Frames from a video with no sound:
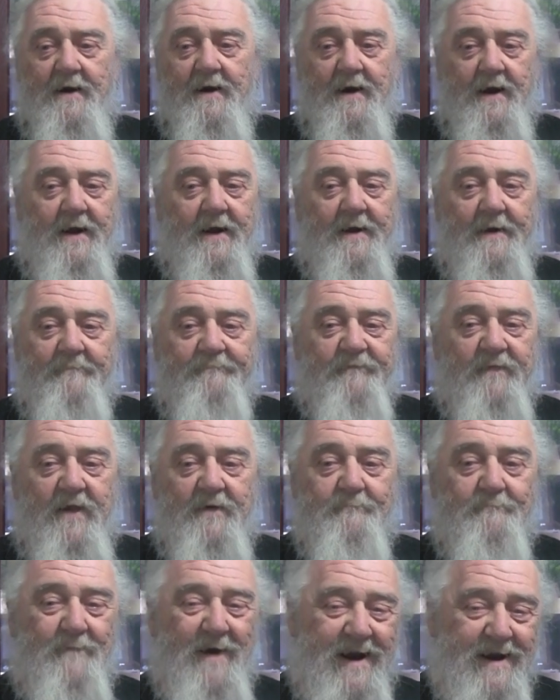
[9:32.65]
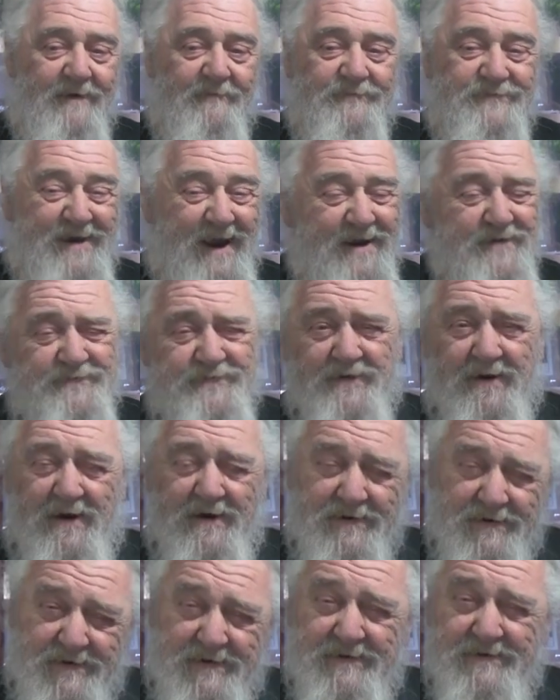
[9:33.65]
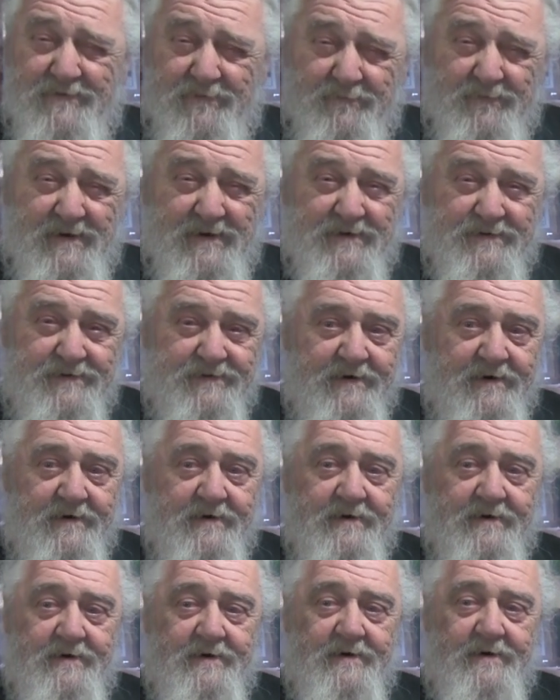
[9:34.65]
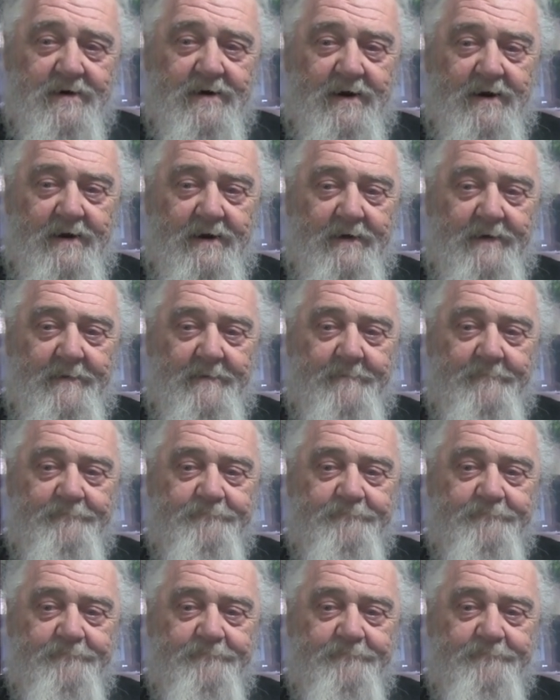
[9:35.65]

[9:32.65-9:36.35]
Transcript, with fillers: Uh, it may have tasted a little bit uh,